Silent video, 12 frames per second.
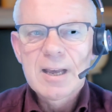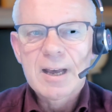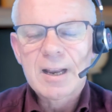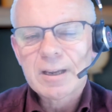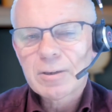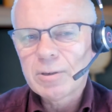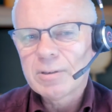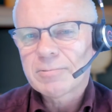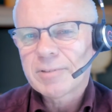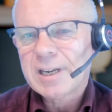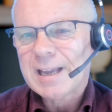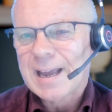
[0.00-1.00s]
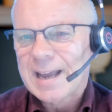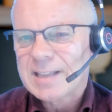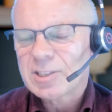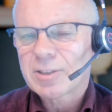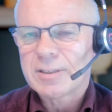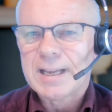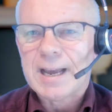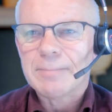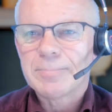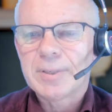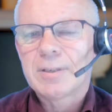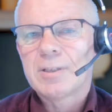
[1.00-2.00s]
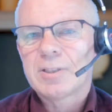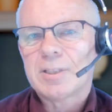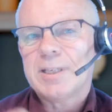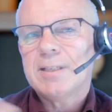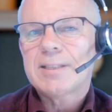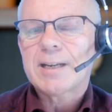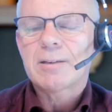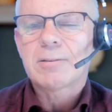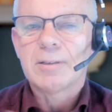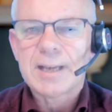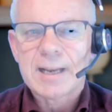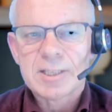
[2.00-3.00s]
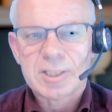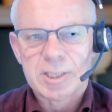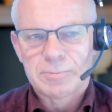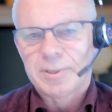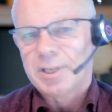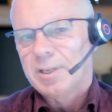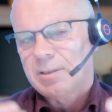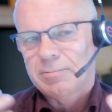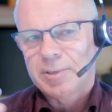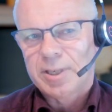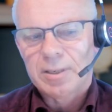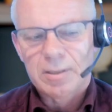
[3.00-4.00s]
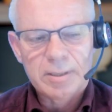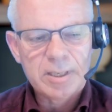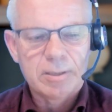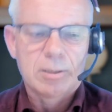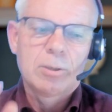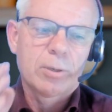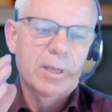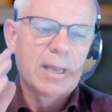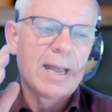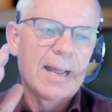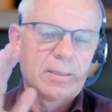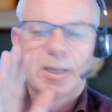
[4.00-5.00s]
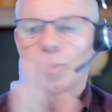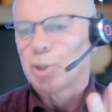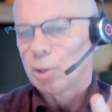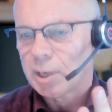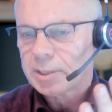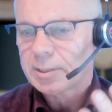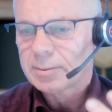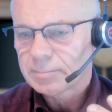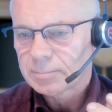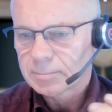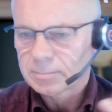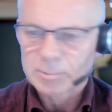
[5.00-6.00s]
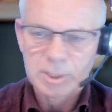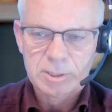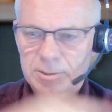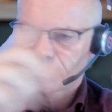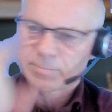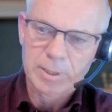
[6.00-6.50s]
And I couldn't really answer that, because in technical analysis, we either look at a chart, which